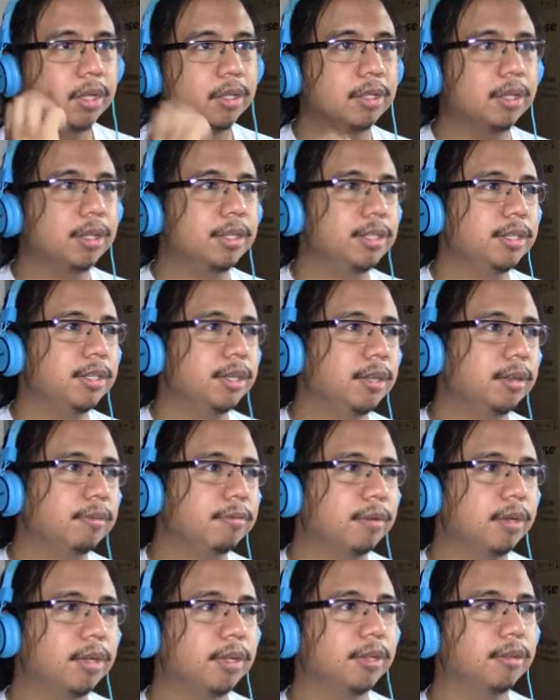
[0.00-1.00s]

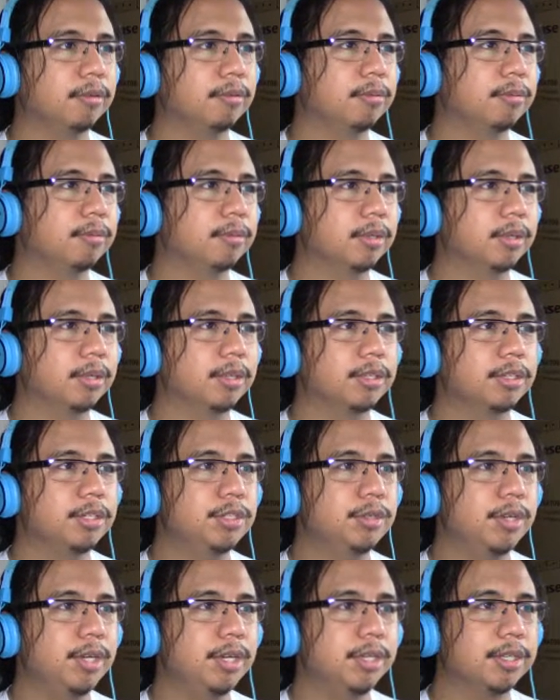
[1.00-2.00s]
1985. Uh,
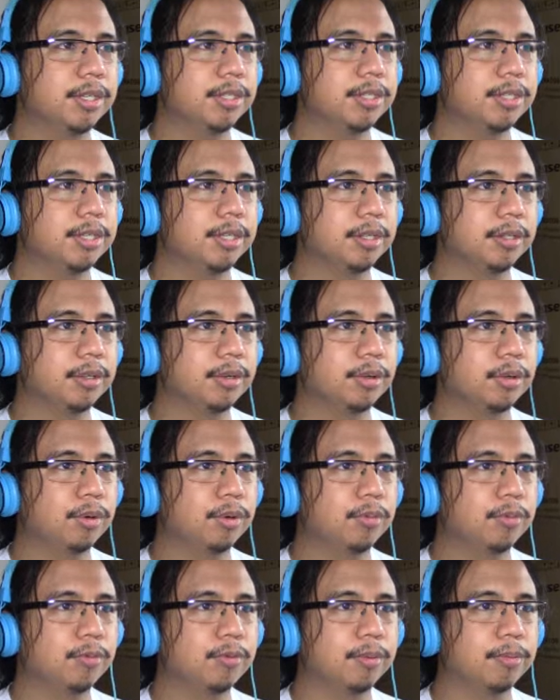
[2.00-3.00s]
Julia is sent
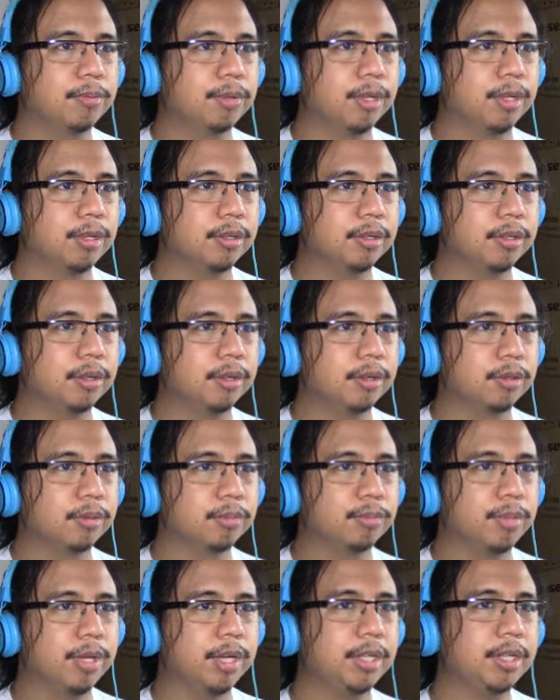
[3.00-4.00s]
home from Yale on
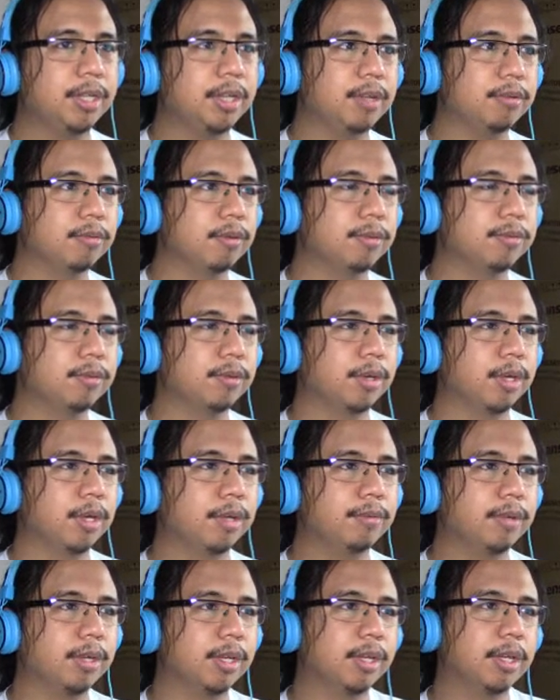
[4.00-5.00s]
paid leave after
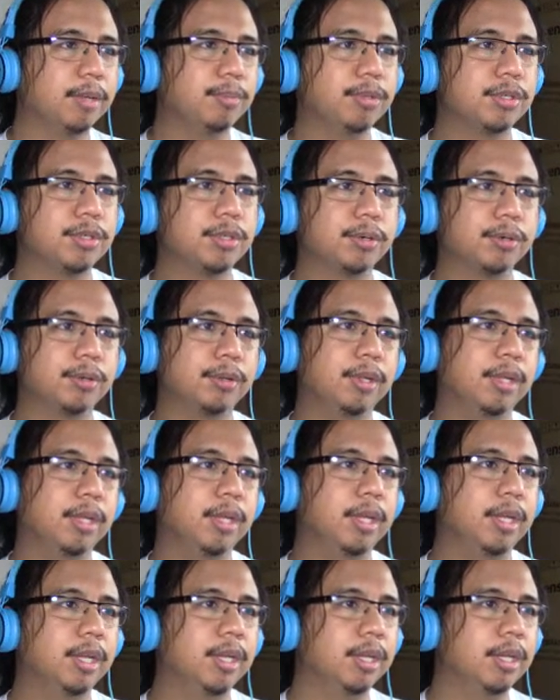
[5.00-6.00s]
having an episode.
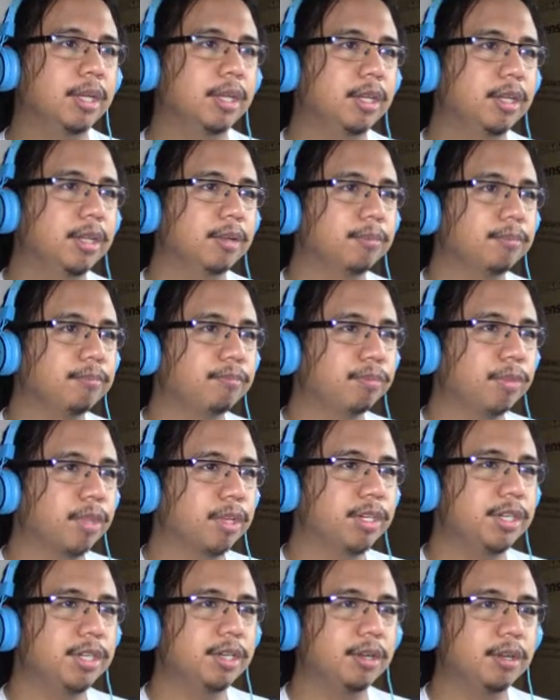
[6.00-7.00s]

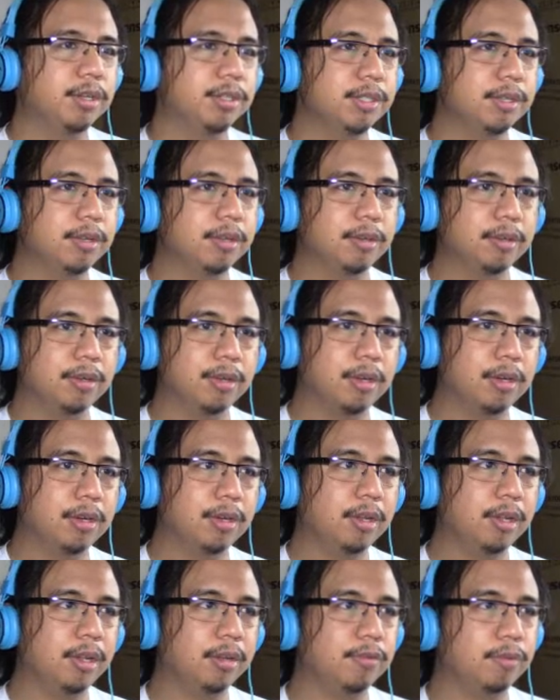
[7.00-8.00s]
She lost it on a
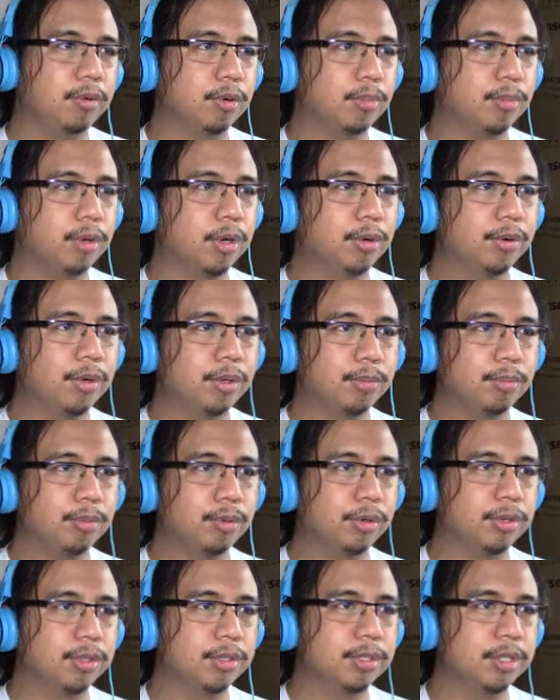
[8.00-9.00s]
colleague for borrowing
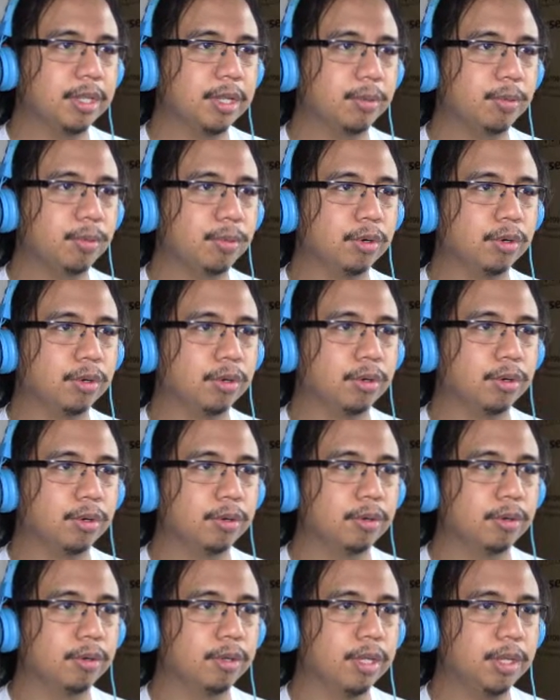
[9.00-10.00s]
books that were
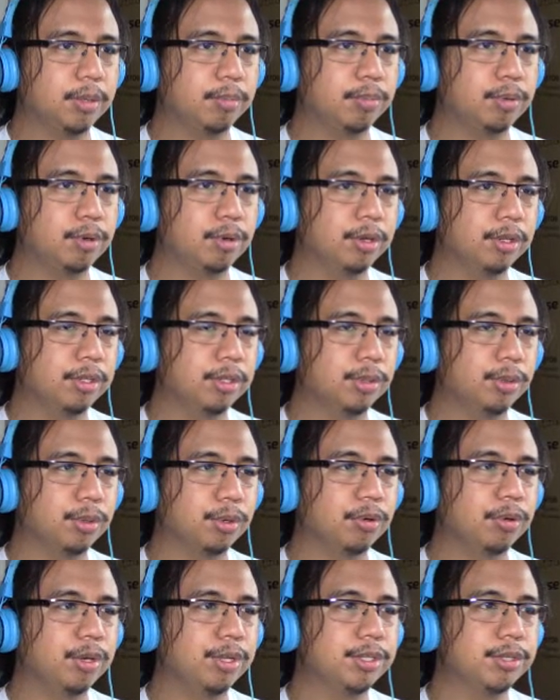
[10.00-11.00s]
important to her
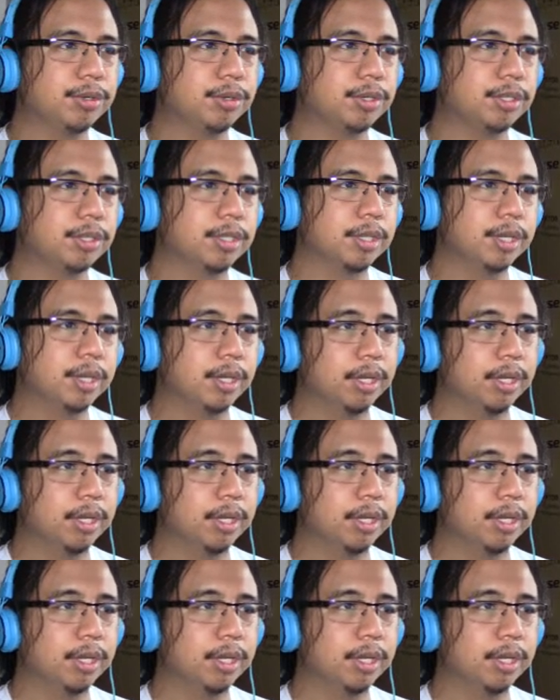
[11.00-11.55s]
research.